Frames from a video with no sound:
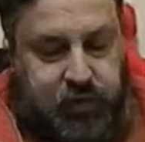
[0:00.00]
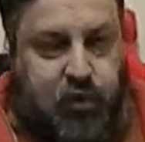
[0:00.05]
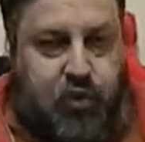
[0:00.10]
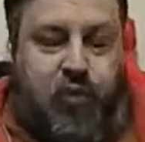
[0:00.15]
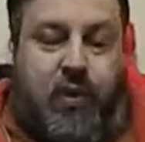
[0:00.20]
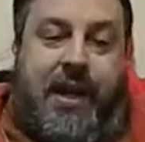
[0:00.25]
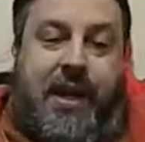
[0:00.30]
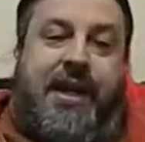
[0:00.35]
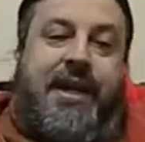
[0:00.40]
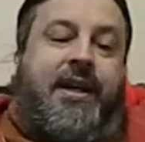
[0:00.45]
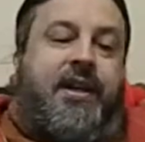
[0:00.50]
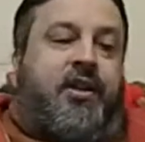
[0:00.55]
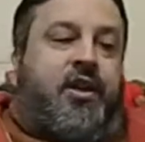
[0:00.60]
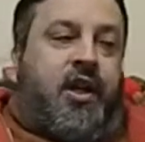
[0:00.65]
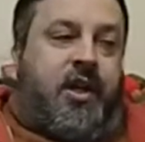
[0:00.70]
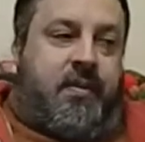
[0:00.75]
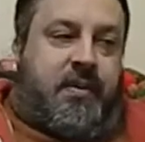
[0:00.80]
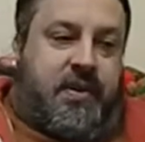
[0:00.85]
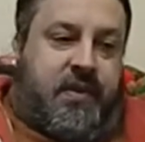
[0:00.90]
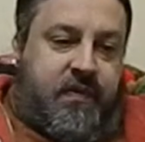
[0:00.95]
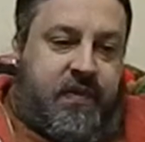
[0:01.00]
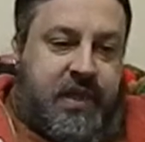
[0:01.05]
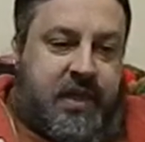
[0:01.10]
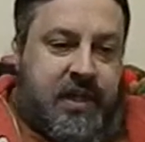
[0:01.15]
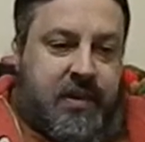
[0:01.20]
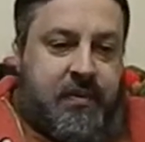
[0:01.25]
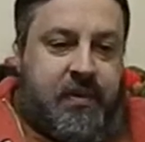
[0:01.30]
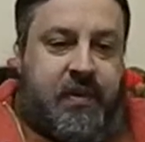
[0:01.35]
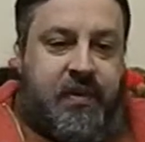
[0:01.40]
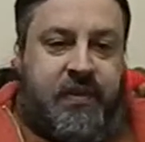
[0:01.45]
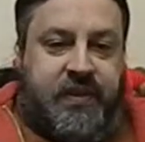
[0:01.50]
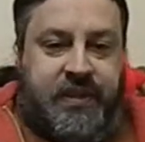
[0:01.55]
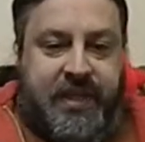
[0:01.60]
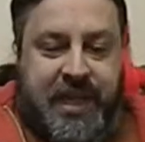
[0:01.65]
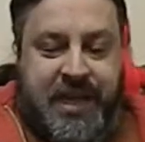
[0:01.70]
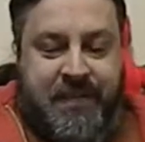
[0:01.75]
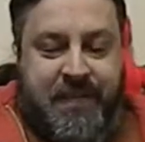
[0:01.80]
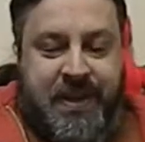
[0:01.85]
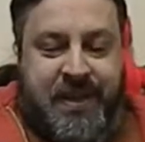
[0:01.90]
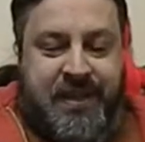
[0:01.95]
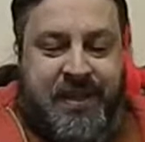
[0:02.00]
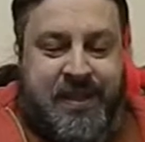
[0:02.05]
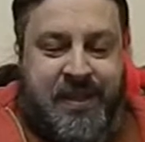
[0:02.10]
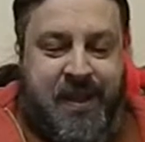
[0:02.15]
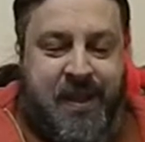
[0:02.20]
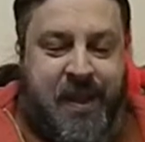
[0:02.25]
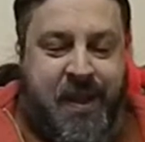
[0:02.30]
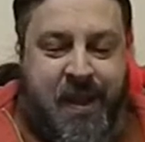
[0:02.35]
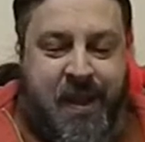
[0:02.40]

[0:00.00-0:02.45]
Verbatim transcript: right in terms of the number of segments,